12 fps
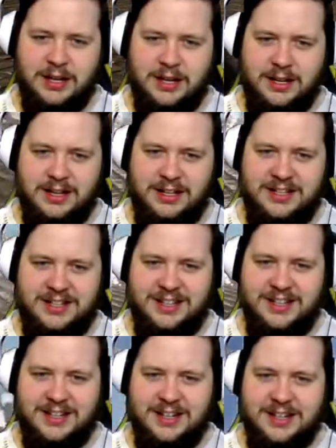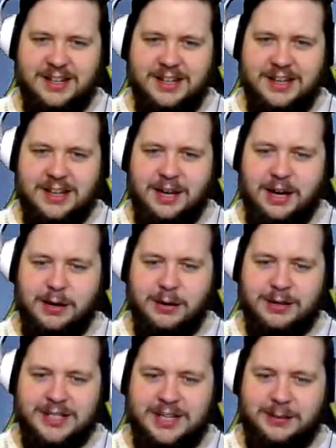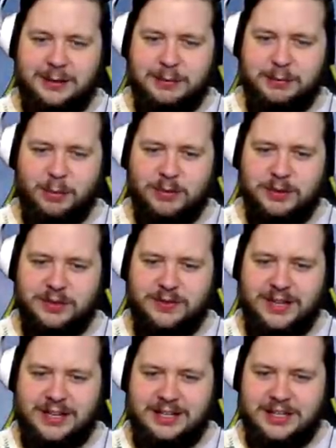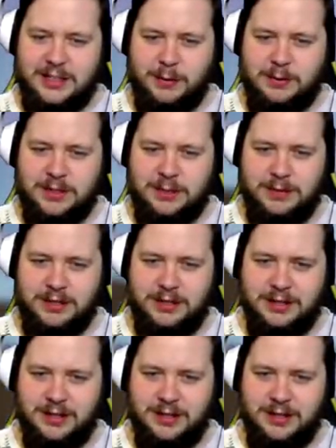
I don't know exactly what Portrait of a Lady is supposed to be.